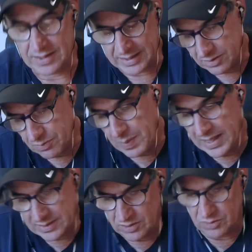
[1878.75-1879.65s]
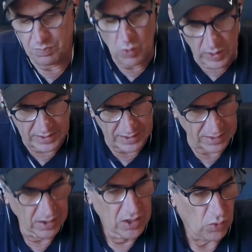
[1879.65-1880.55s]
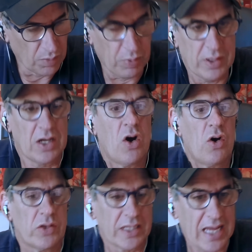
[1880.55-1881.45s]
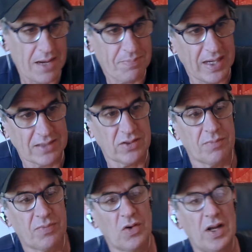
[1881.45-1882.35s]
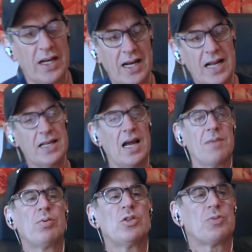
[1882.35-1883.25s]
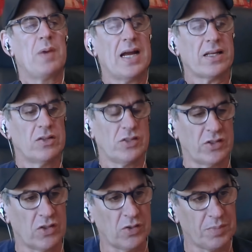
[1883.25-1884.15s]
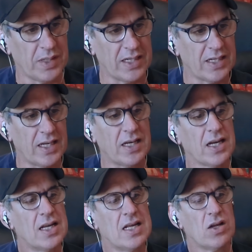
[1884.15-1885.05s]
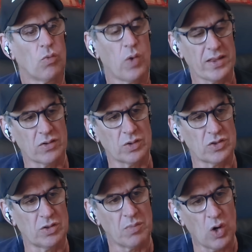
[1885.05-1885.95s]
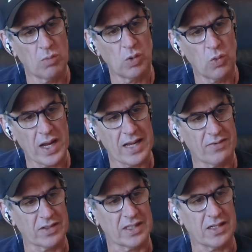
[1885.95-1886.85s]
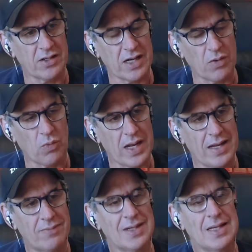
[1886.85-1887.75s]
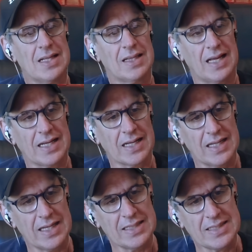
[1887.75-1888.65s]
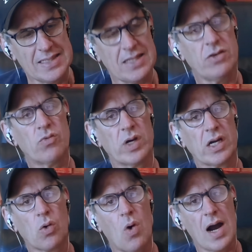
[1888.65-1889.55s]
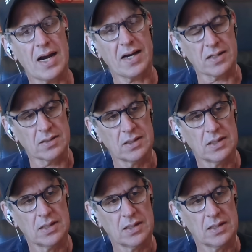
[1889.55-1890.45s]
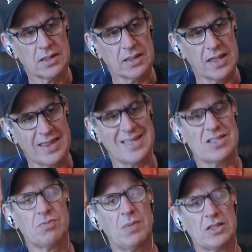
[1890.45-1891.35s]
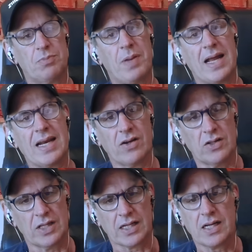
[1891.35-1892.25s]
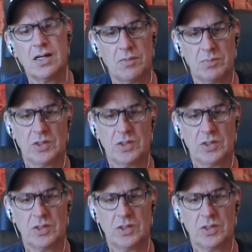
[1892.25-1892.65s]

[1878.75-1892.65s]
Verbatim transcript: And it gets back to this point that we're putting all the capex up front. And I, I push back on you a little bit in that whether it was the mobile wave or the internet wave, like it didn't require this much betting on the come.